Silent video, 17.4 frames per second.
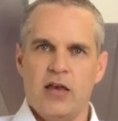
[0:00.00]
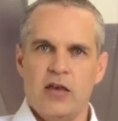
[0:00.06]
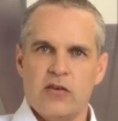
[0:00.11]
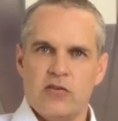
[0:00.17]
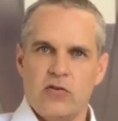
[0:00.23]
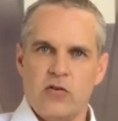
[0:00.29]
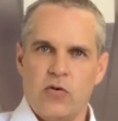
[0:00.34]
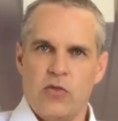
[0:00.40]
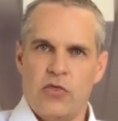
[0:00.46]

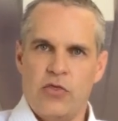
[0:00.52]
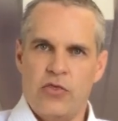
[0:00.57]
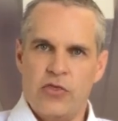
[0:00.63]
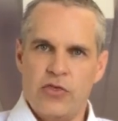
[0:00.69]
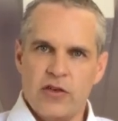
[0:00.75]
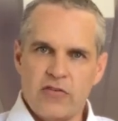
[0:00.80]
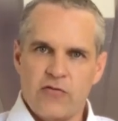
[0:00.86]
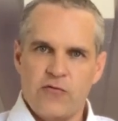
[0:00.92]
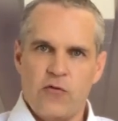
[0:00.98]
So
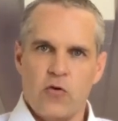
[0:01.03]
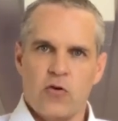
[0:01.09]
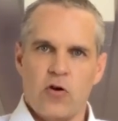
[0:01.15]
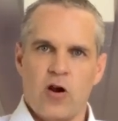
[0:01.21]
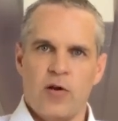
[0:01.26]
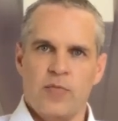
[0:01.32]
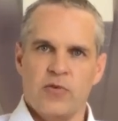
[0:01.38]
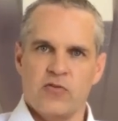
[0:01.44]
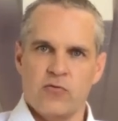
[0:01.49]
this
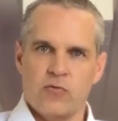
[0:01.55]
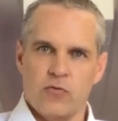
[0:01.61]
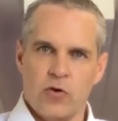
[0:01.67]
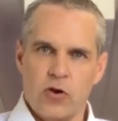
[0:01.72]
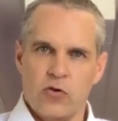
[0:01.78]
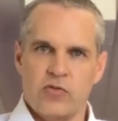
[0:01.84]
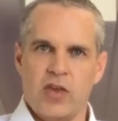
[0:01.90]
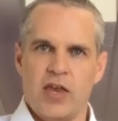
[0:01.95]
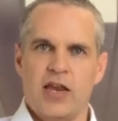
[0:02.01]
forearm is
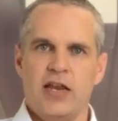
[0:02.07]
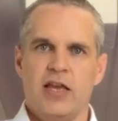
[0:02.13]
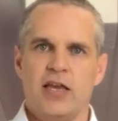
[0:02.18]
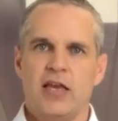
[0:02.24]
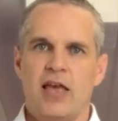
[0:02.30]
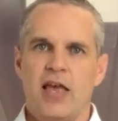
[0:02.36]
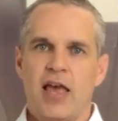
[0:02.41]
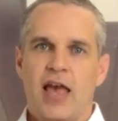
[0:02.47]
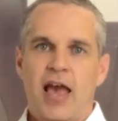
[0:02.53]

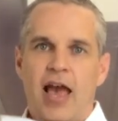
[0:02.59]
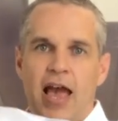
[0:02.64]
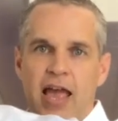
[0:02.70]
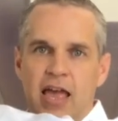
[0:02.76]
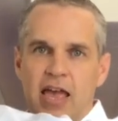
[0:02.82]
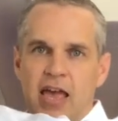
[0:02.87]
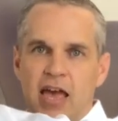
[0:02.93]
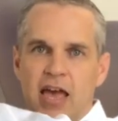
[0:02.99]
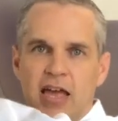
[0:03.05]
rotating,
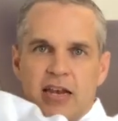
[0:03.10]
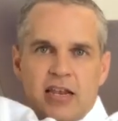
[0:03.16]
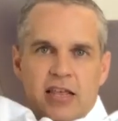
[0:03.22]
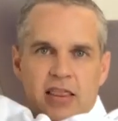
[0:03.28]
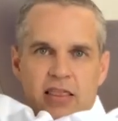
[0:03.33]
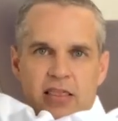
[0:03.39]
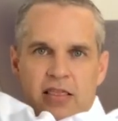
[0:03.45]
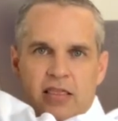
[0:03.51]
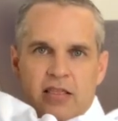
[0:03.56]
and
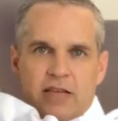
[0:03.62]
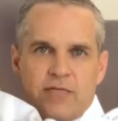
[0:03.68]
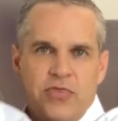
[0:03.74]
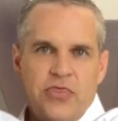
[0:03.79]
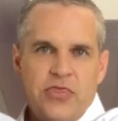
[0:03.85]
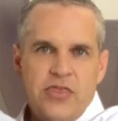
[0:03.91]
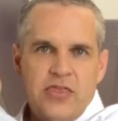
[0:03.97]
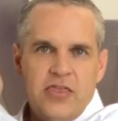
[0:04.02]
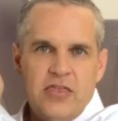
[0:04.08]

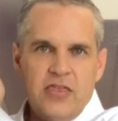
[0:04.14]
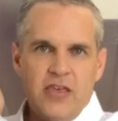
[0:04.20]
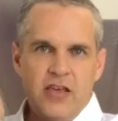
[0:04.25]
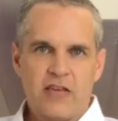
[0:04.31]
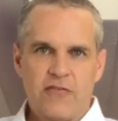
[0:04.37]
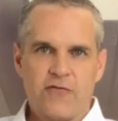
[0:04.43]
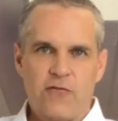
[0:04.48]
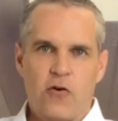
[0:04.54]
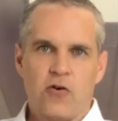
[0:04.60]

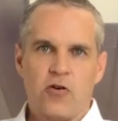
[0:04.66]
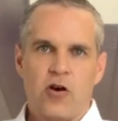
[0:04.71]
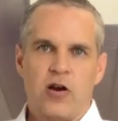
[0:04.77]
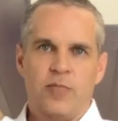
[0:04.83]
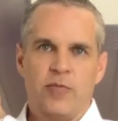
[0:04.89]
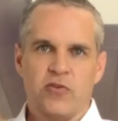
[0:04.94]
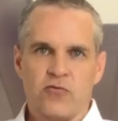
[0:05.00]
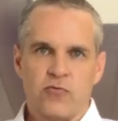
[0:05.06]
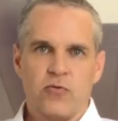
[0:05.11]
this
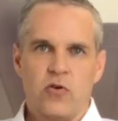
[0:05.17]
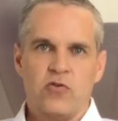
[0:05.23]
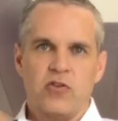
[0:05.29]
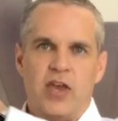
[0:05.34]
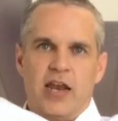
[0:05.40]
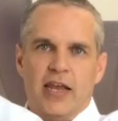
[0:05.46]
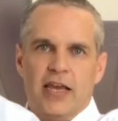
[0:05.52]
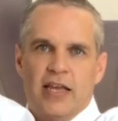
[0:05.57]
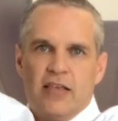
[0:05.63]
forearm is
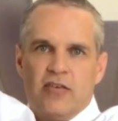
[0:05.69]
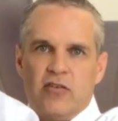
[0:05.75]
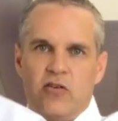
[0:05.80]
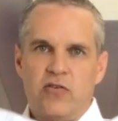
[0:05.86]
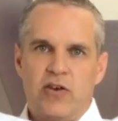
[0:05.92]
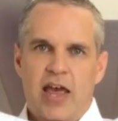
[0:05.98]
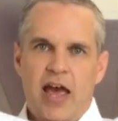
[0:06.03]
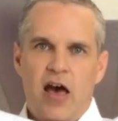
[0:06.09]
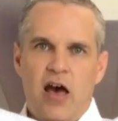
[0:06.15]
rotating. And
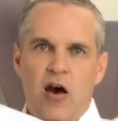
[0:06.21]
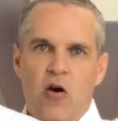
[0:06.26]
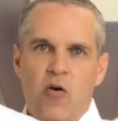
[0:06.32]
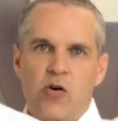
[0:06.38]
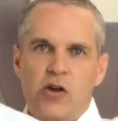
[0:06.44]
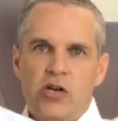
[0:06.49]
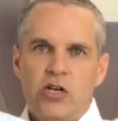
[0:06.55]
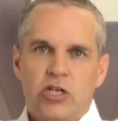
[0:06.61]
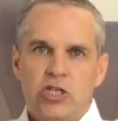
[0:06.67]
so now,
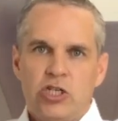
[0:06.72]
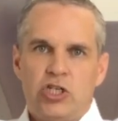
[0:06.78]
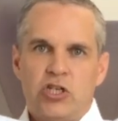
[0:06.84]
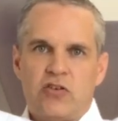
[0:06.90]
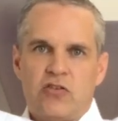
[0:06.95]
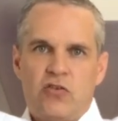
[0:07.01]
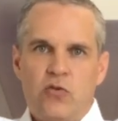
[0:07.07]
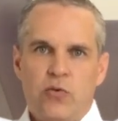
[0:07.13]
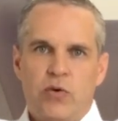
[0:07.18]

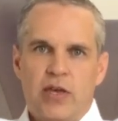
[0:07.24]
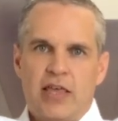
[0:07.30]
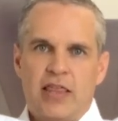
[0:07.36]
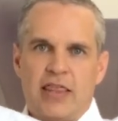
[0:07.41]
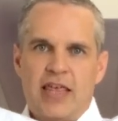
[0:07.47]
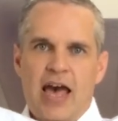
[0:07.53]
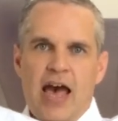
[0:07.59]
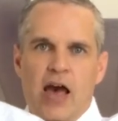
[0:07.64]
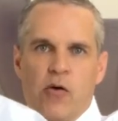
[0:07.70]
just doing
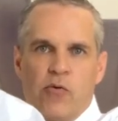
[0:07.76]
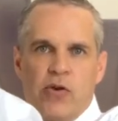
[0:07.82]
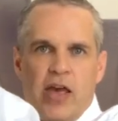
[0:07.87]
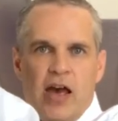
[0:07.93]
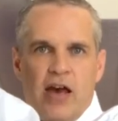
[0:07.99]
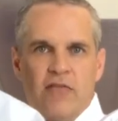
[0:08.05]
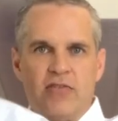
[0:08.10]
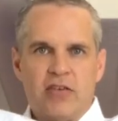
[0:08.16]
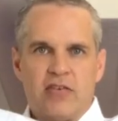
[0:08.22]
that, we
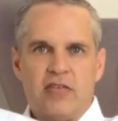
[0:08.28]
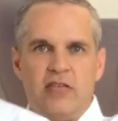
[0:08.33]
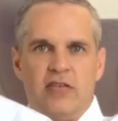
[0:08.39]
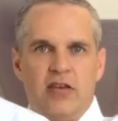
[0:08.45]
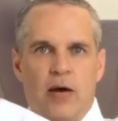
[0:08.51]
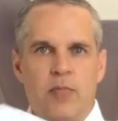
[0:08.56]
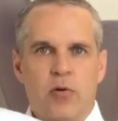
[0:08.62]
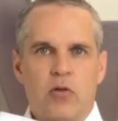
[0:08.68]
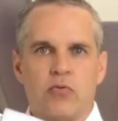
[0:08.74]
have this
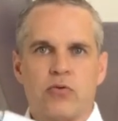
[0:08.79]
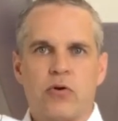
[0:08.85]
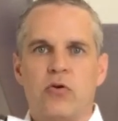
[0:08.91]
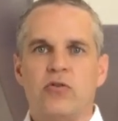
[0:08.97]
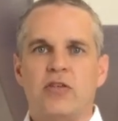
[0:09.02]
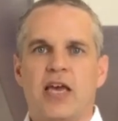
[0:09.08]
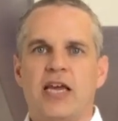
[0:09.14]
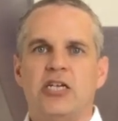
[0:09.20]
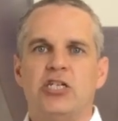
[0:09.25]
double
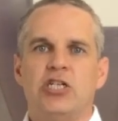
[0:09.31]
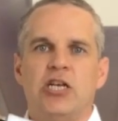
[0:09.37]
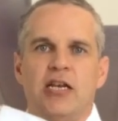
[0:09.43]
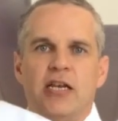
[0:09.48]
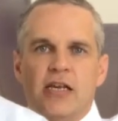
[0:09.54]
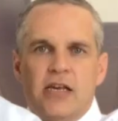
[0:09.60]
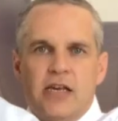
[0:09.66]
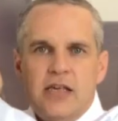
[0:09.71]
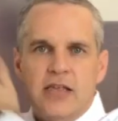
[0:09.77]

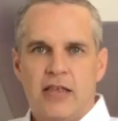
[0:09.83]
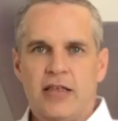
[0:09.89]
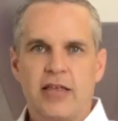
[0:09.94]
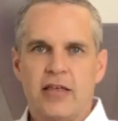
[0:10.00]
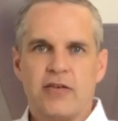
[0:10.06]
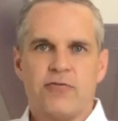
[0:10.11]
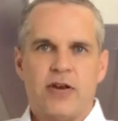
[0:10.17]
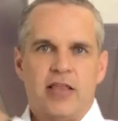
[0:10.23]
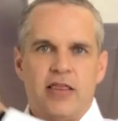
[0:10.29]
rotation,
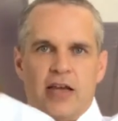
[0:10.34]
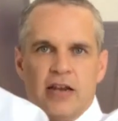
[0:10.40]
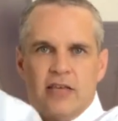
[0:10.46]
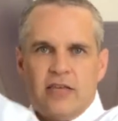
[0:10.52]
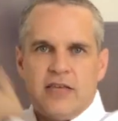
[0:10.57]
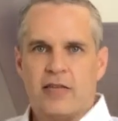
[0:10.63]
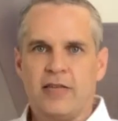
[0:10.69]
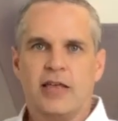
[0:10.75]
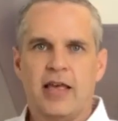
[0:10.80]
right, that
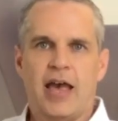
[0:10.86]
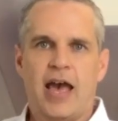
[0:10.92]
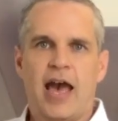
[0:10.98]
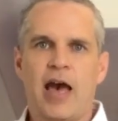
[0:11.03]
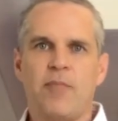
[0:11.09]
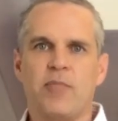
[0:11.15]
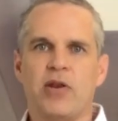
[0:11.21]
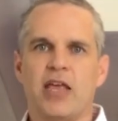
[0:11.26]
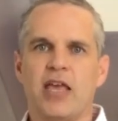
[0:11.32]
is
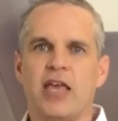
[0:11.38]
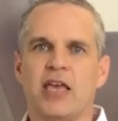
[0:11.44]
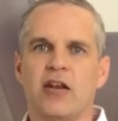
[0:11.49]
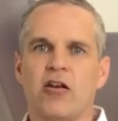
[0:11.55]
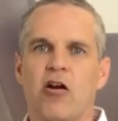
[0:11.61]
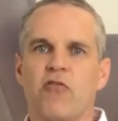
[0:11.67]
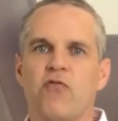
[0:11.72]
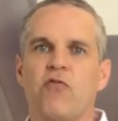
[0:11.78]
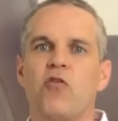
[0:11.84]
happening
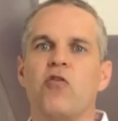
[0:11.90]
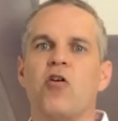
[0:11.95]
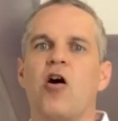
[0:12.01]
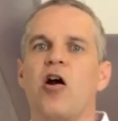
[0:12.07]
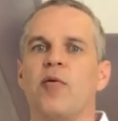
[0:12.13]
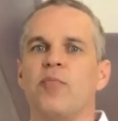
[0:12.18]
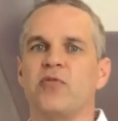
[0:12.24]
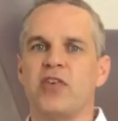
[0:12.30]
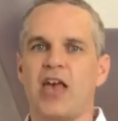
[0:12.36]
in our
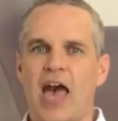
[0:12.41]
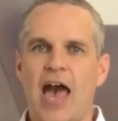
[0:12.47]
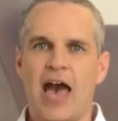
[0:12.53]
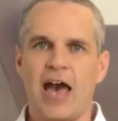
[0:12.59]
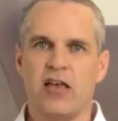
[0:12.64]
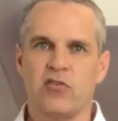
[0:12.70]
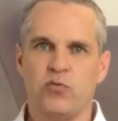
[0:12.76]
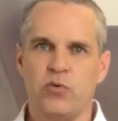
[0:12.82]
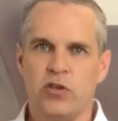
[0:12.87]
forearms
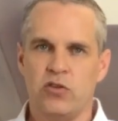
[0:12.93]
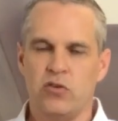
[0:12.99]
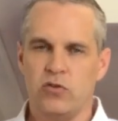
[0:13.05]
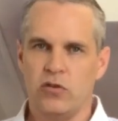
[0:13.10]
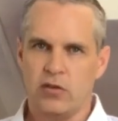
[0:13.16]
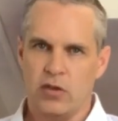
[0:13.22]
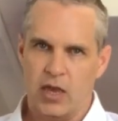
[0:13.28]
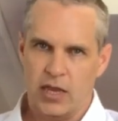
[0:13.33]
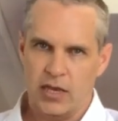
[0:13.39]
as we do
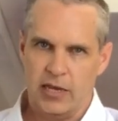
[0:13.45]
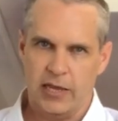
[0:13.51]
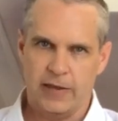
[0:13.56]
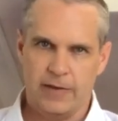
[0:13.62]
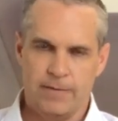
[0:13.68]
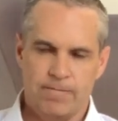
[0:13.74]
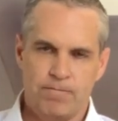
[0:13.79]
the technique.